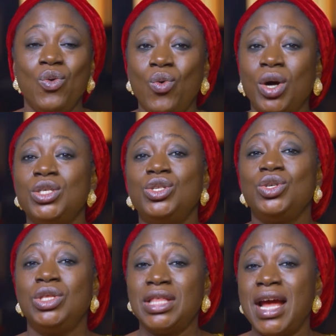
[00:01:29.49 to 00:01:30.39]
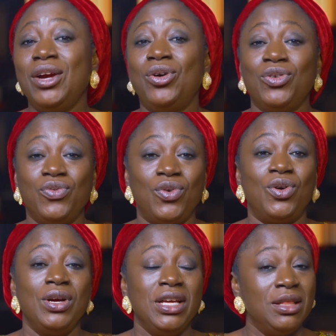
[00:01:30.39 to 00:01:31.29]
what to thank God
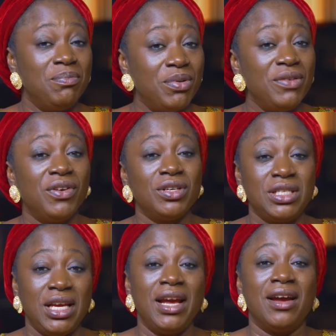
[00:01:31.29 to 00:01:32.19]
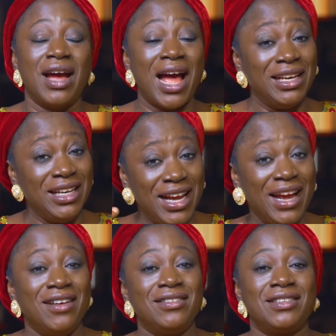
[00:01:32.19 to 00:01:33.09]
for in the previous year and
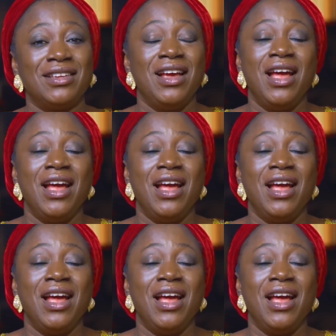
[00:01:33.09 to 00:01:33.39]
years,